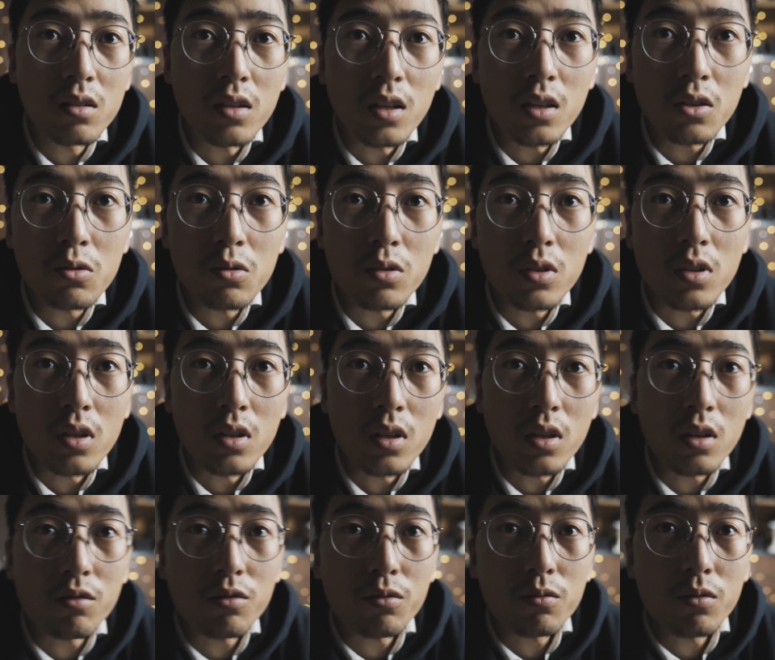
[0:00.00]
I could
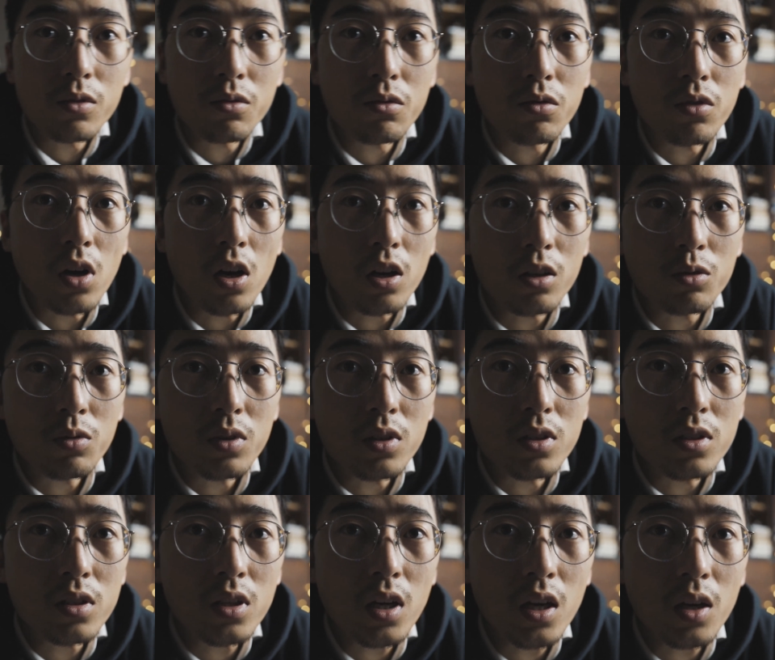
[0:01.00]
have vlogged with
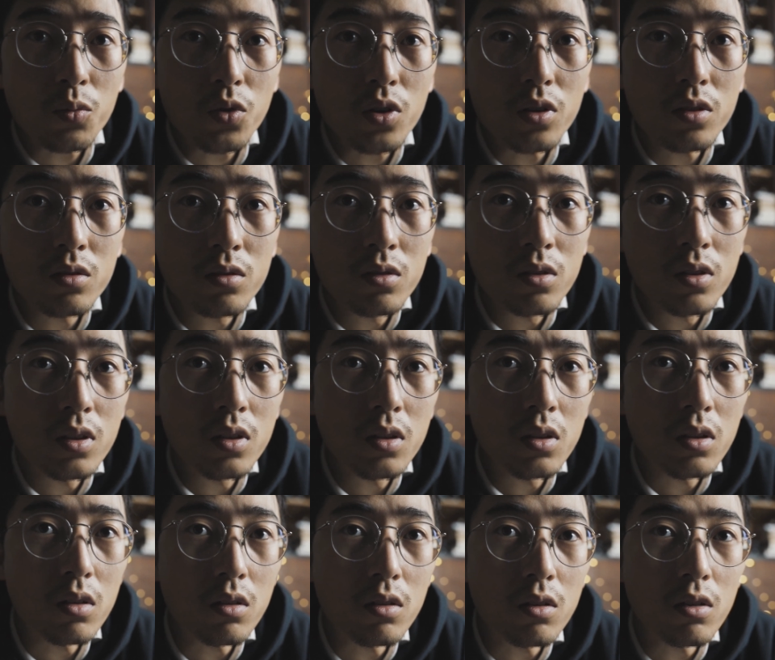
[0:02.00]
this camera
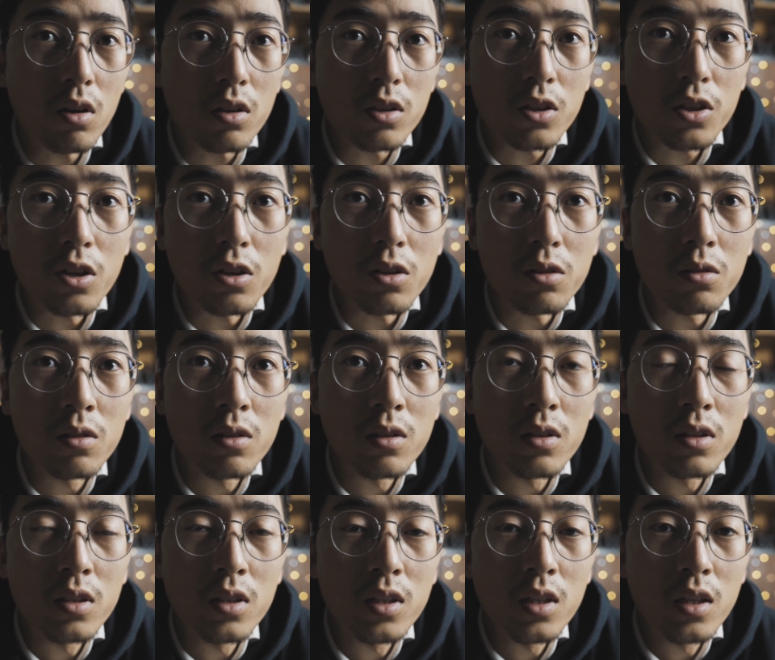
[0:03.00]
long ago.
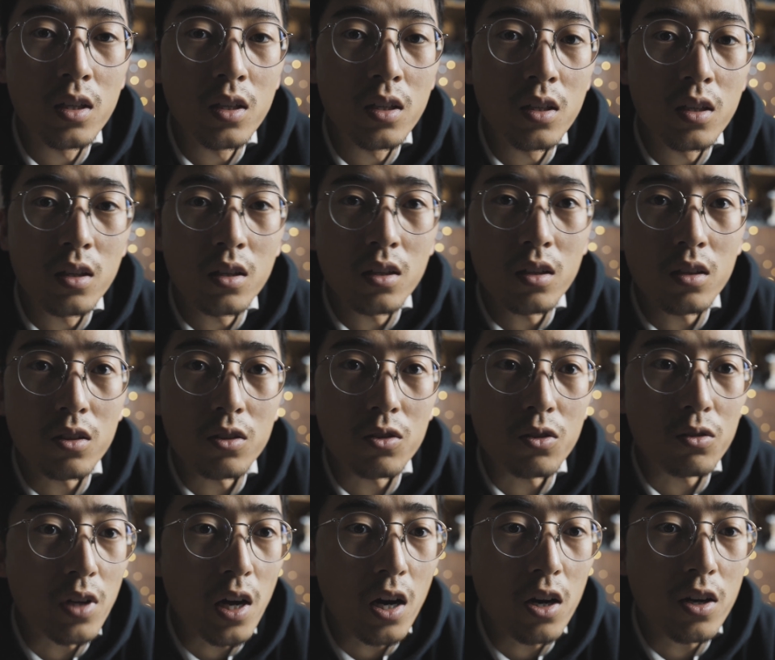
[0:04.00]

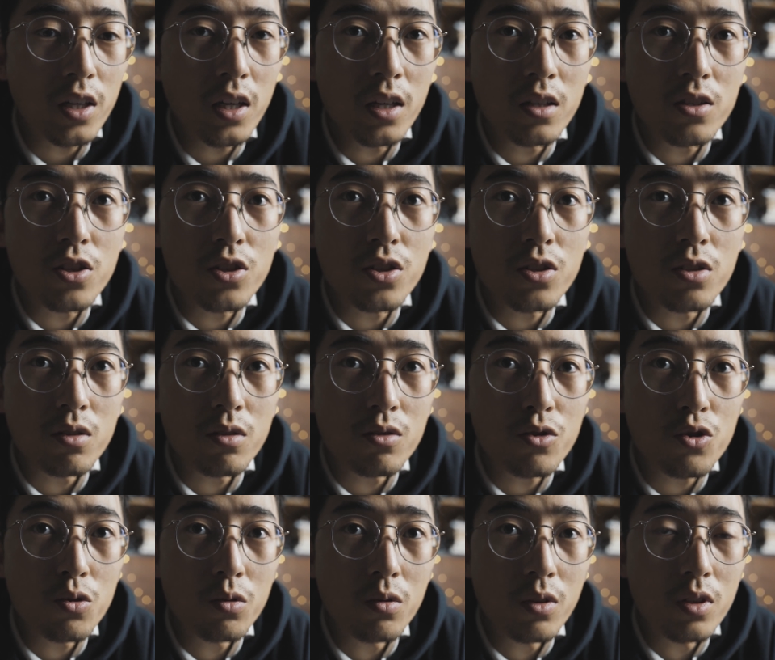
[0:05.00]
Now I can just
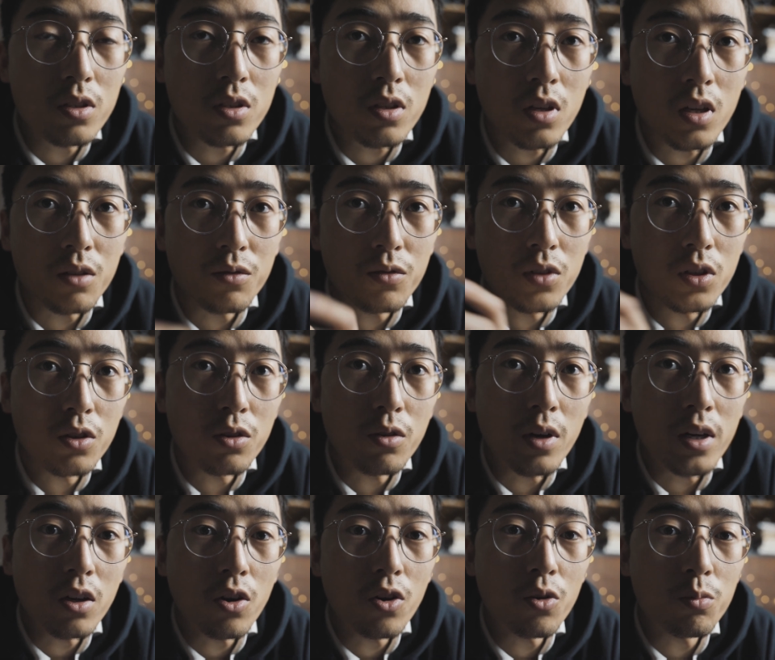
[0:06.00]
shoot this kind of video
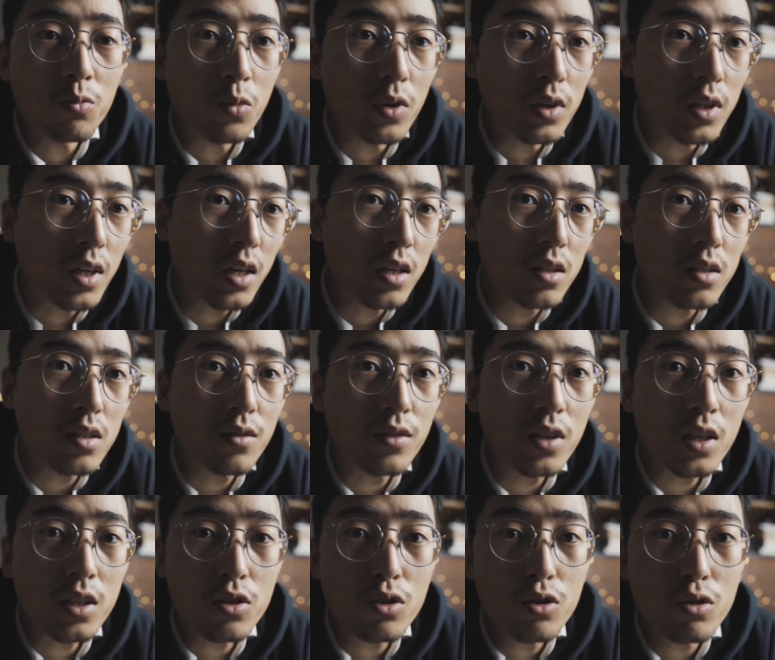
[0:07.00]
at home with the
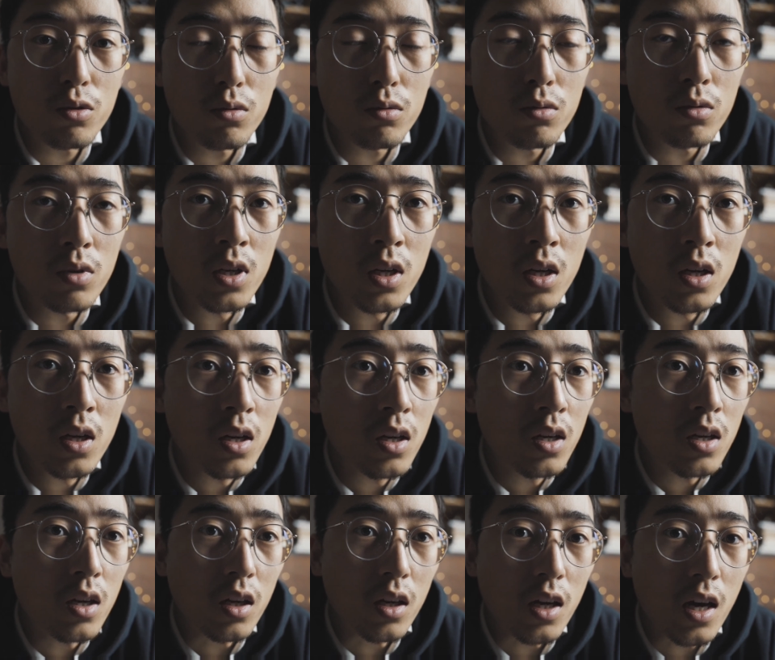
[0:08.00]
A7S II,
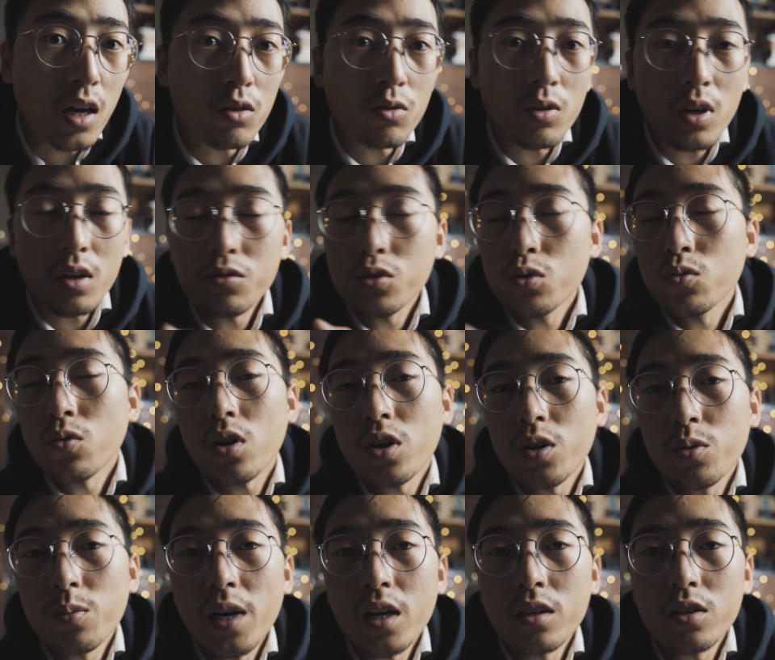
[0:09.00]
and I don't have to
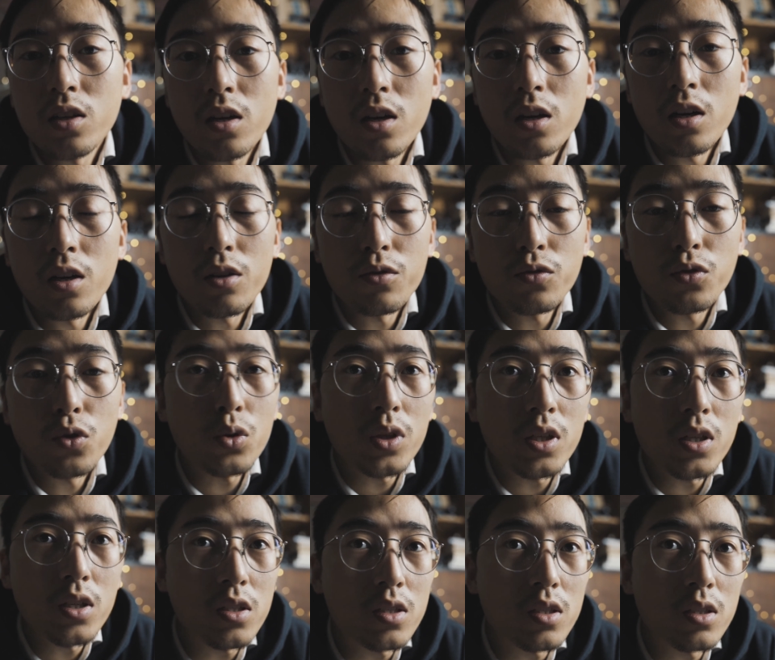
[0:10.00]
worry about the
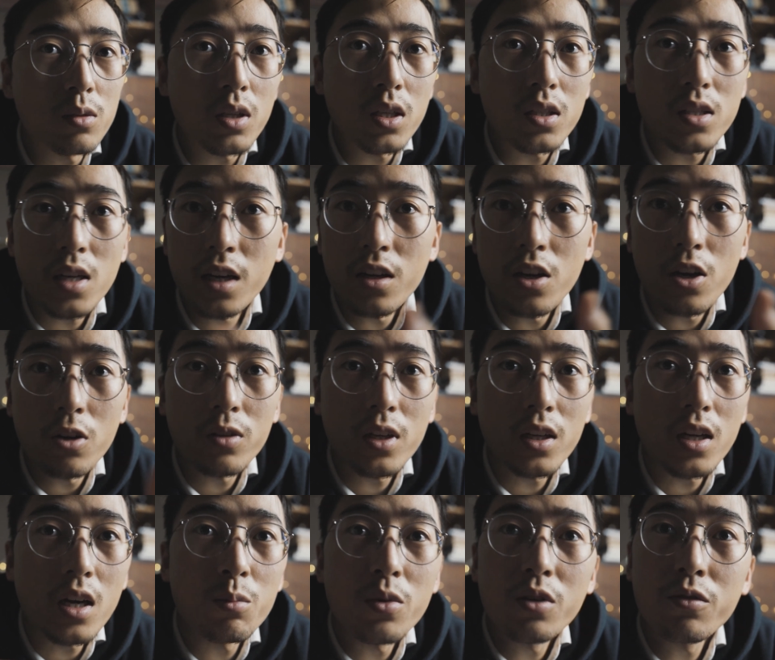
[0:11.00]
focus because I know
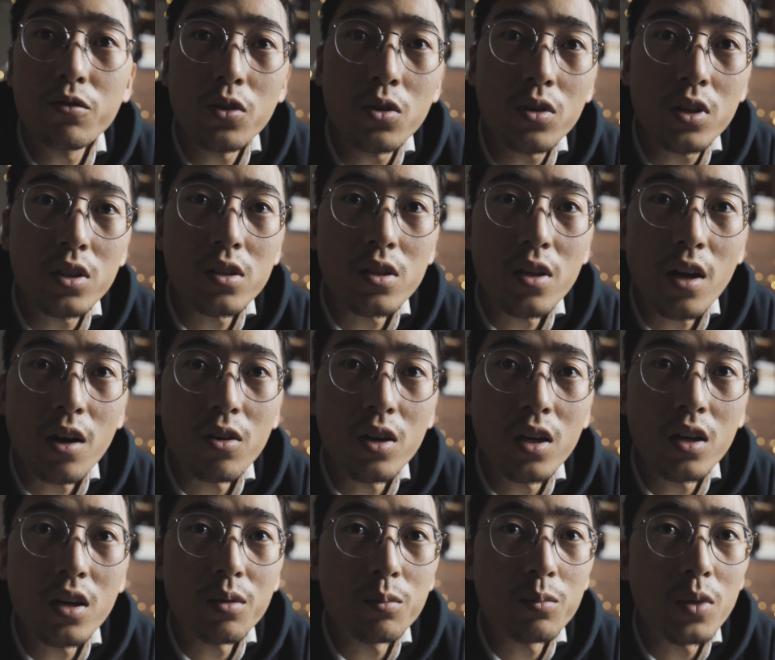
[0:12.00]
that I'm in focus
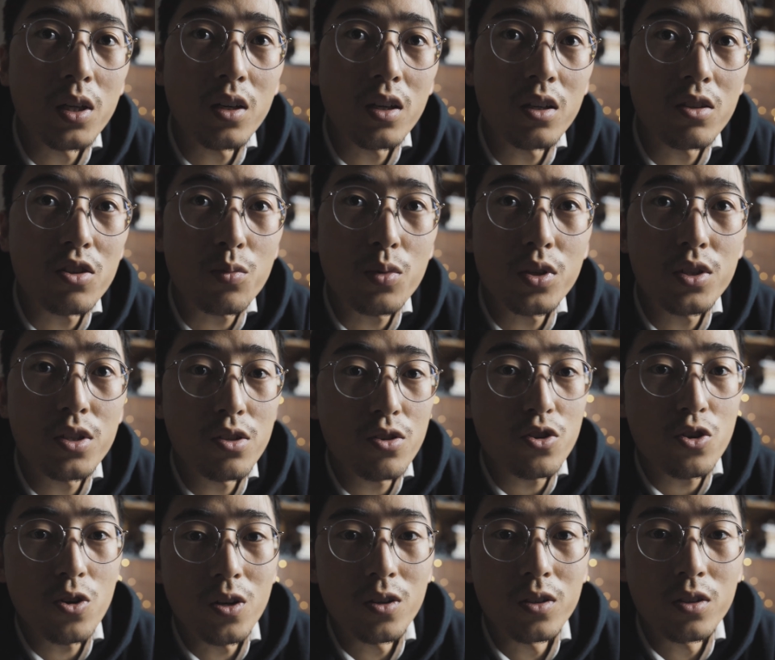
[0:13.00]
now. I'm 100%
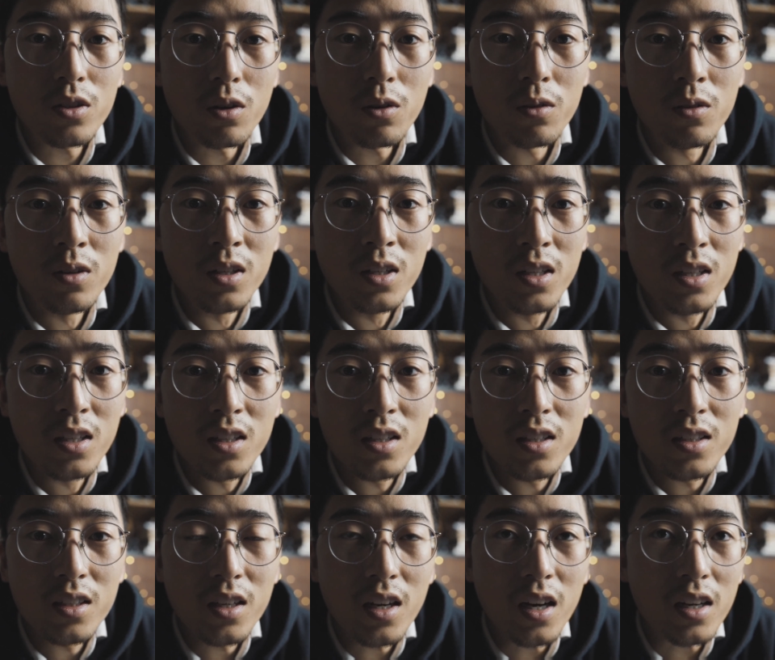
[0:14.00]
sure. So
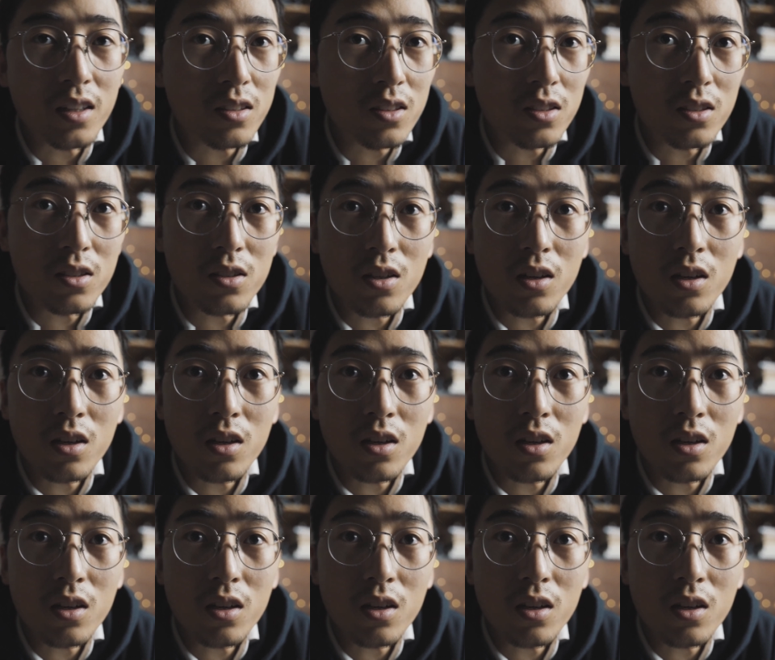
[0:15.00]
yeah, this is